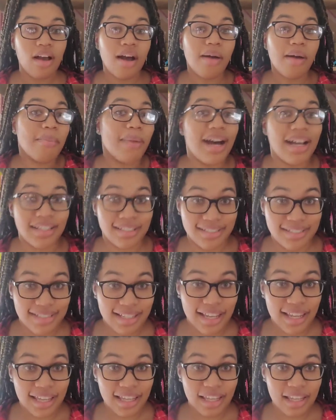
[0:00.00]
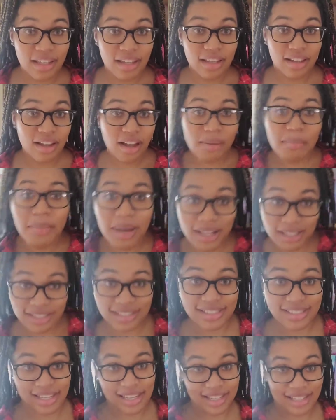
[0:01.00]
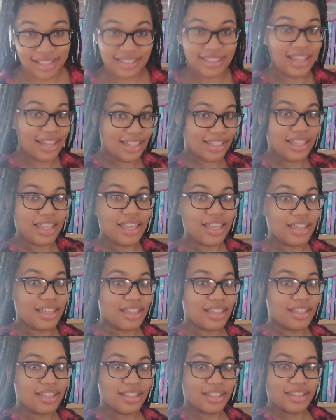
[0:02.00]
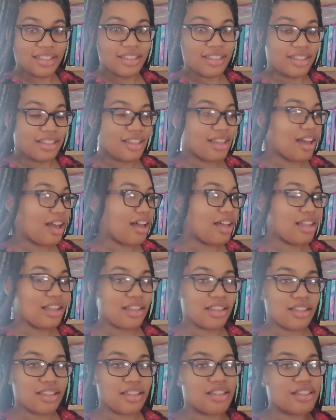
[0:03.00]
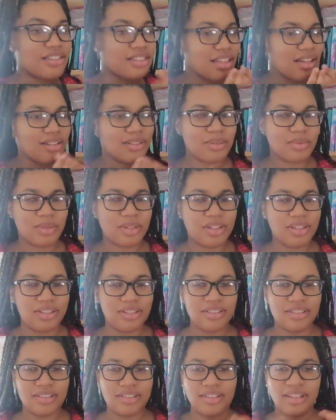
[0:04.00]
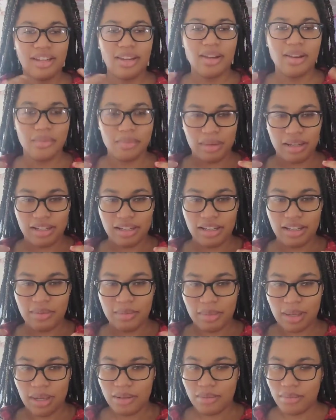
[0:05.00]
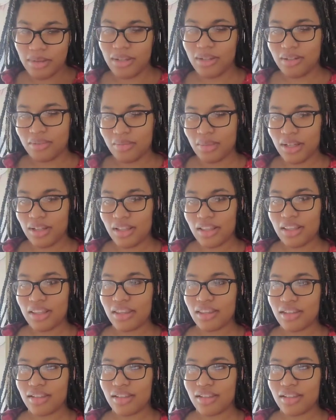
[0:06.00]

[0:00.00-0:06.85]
Amaya Day? Amaya Day. Like, it sounds weird hearing my name out my own mouth.